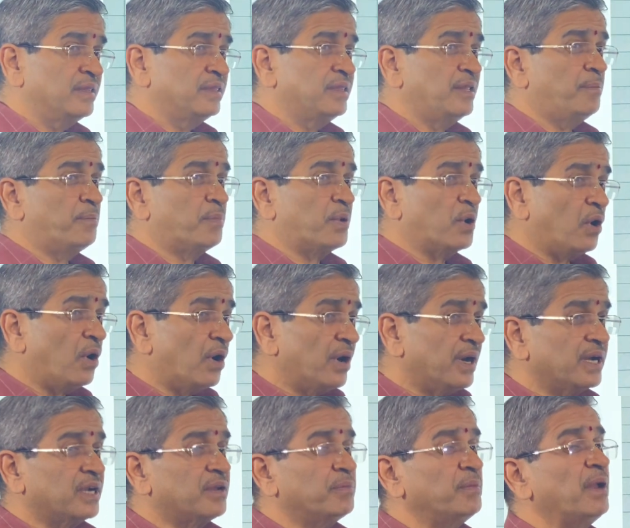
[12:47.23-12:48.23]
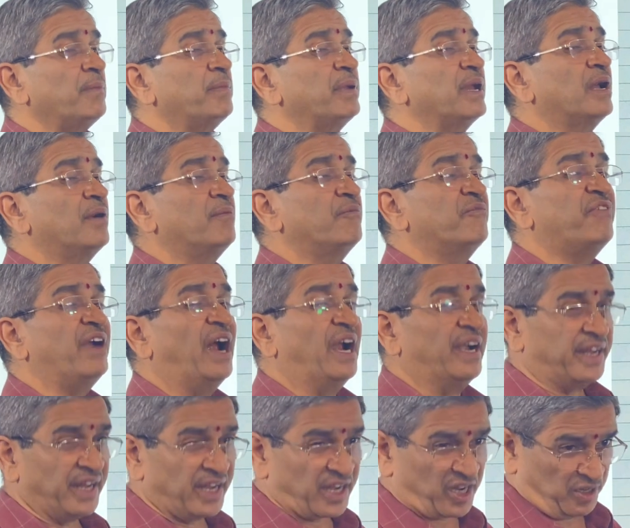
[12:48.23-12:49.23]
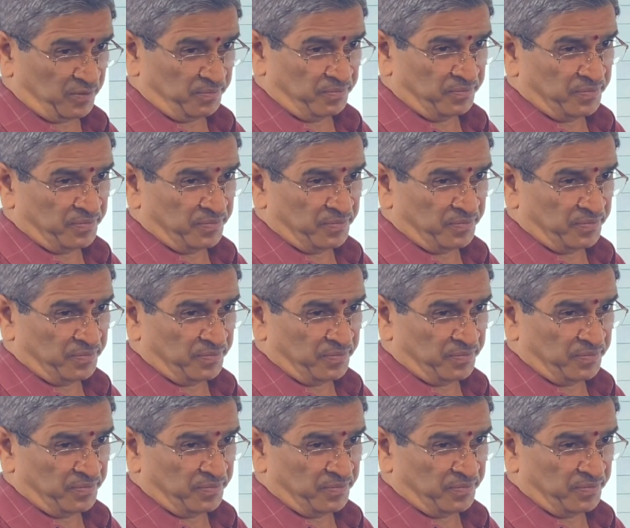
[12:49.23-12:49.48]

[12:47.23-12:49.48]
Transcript: the product may become fatigue,